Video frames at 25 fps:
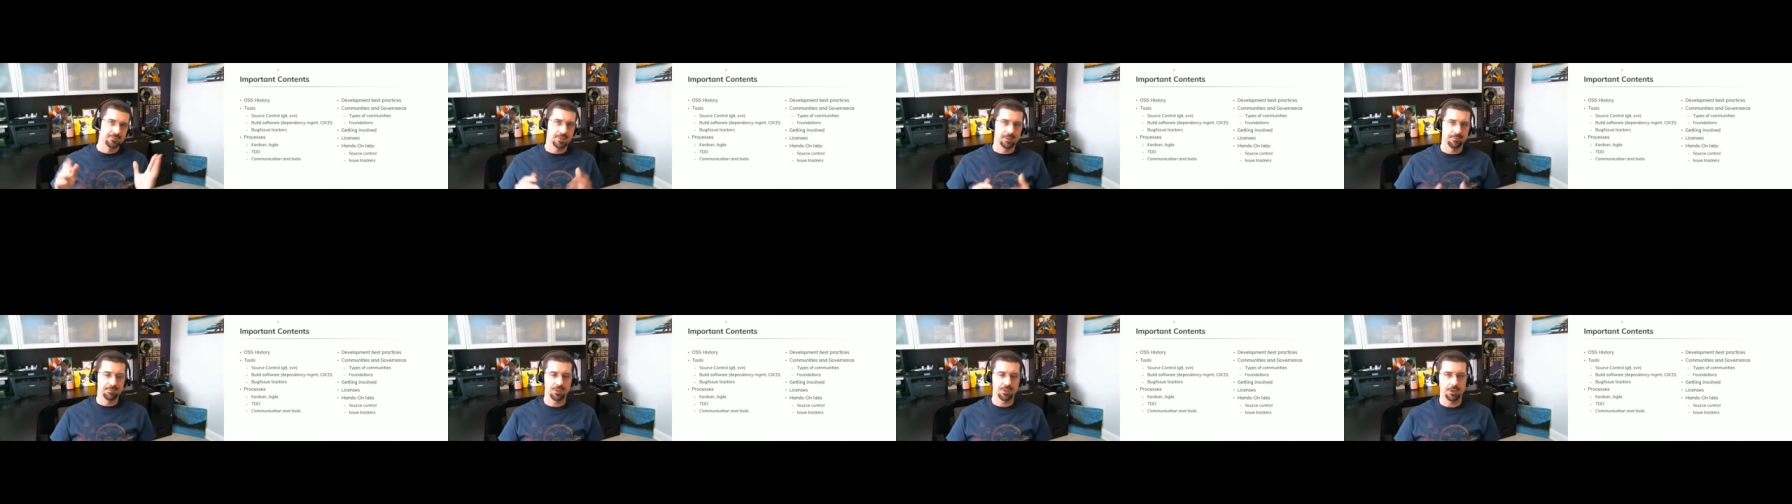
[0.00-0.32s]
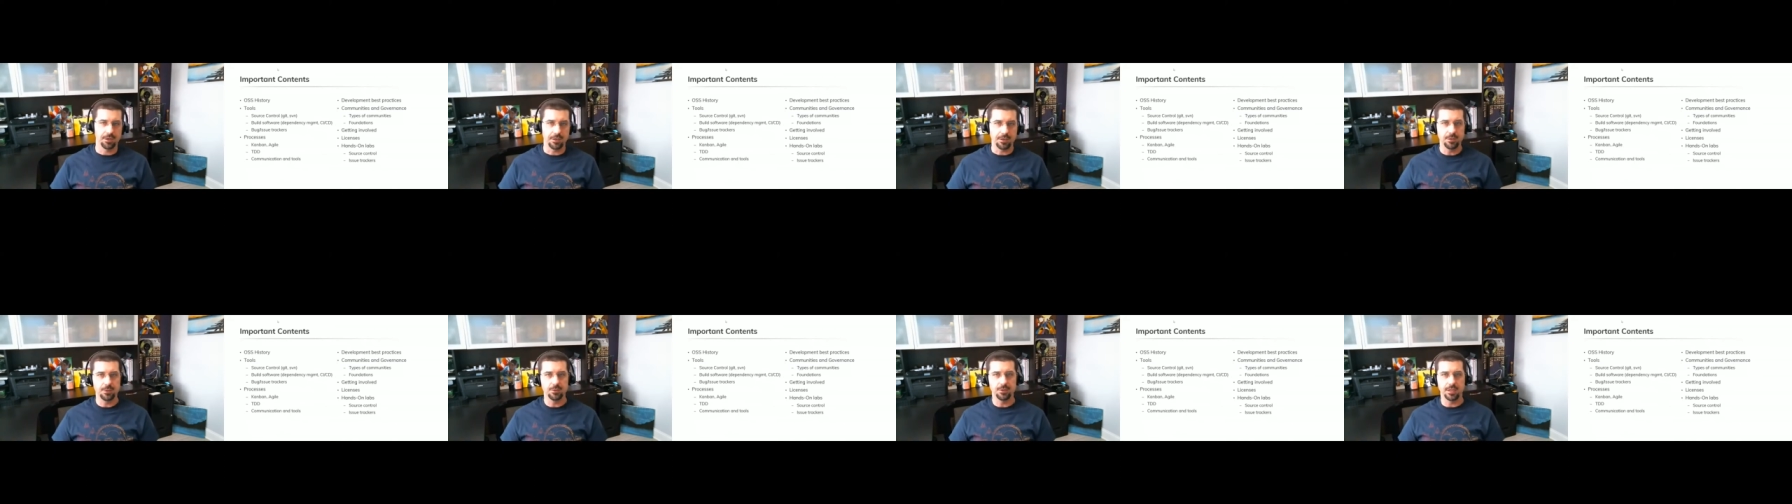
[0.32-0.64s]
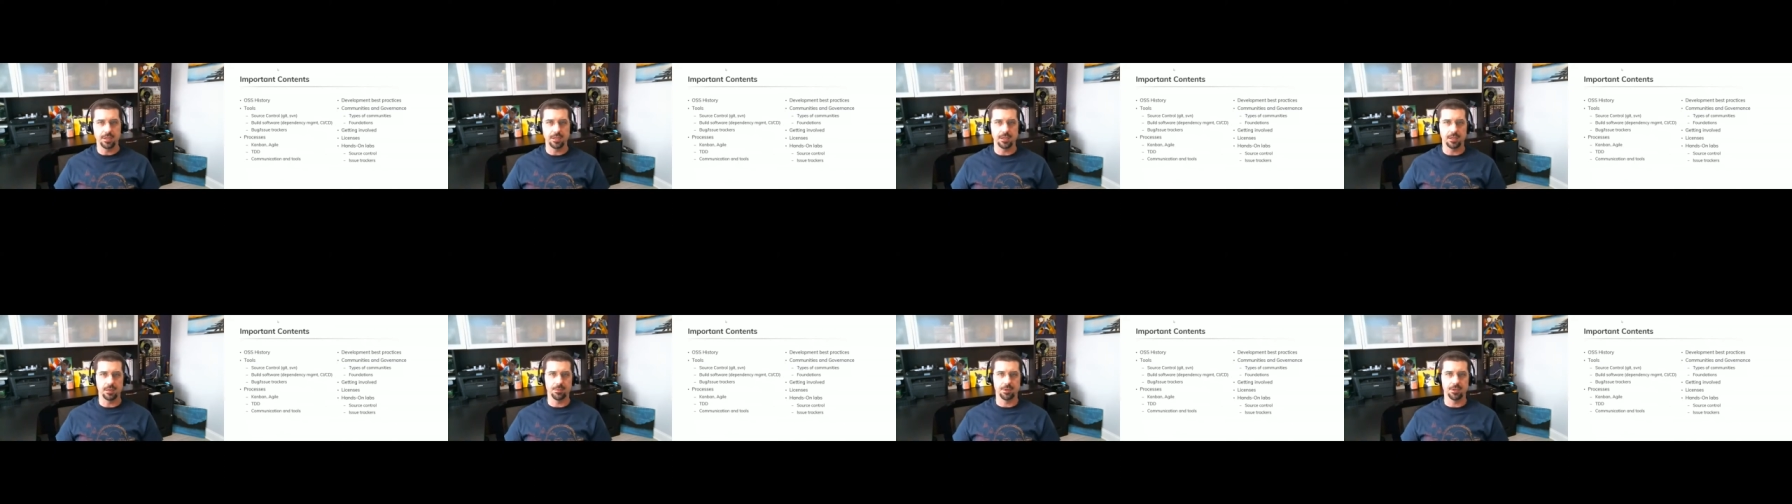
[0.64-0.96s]
I'm talking to a
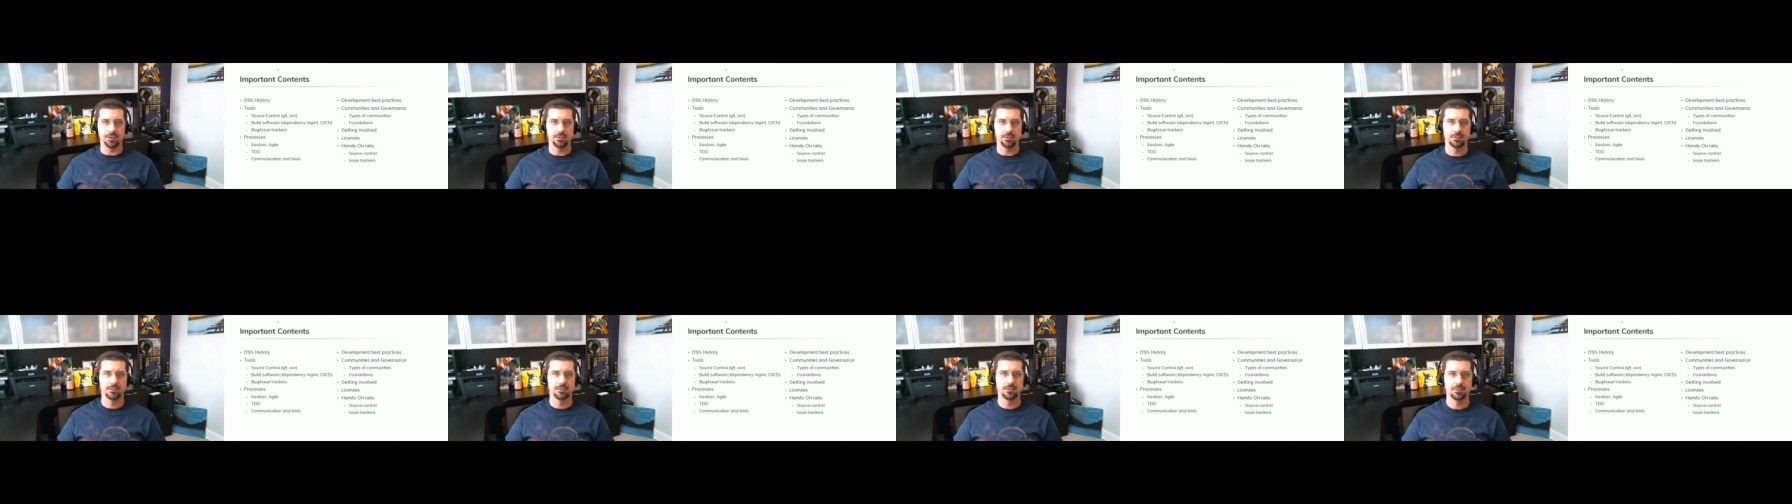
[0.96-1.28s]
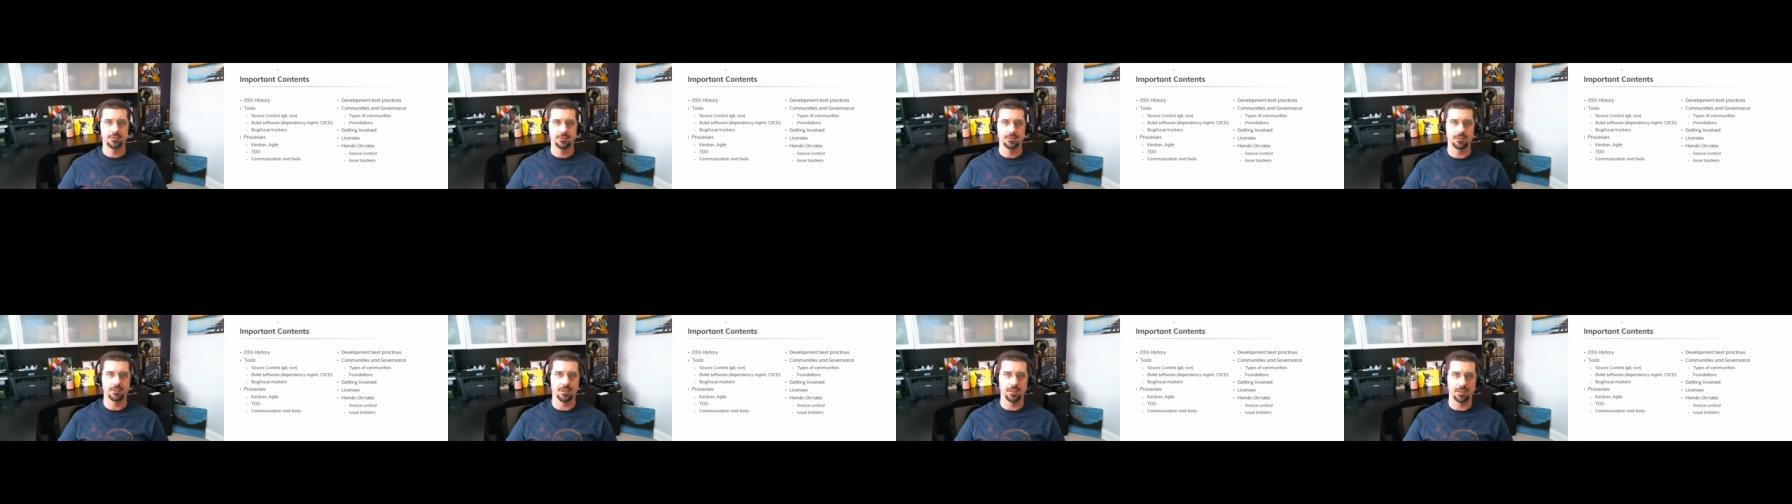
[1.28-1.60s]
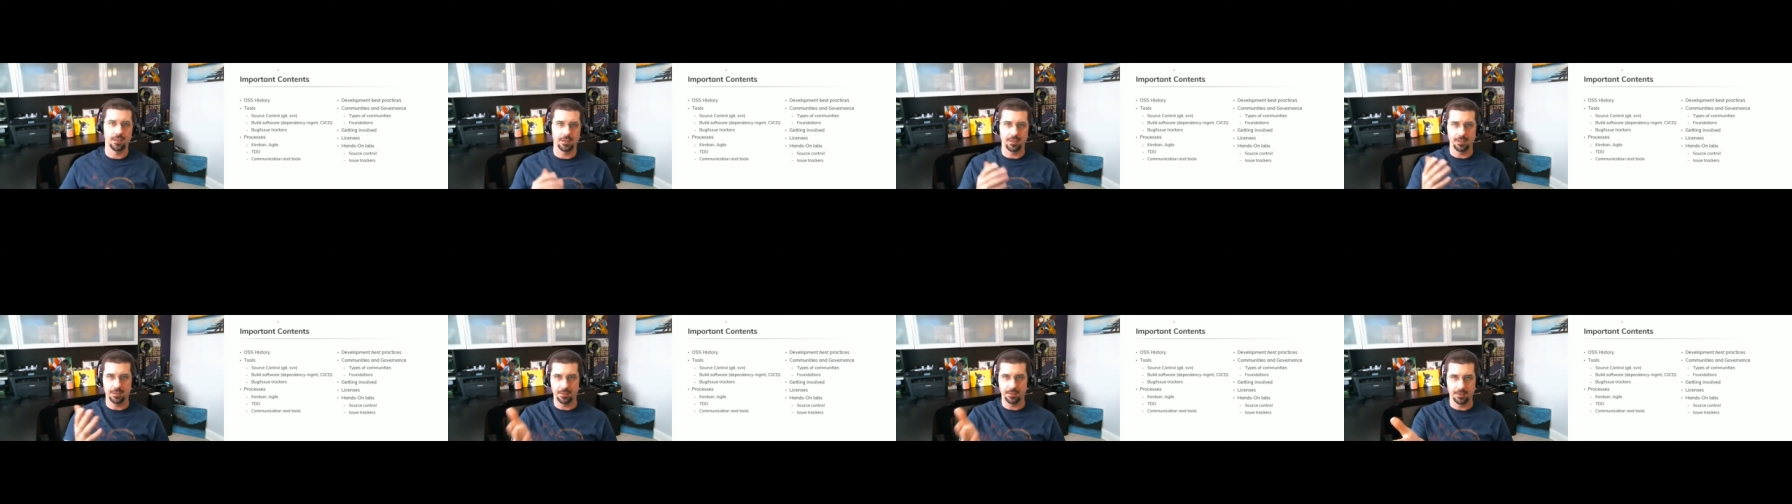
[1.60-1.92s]
camera, uh,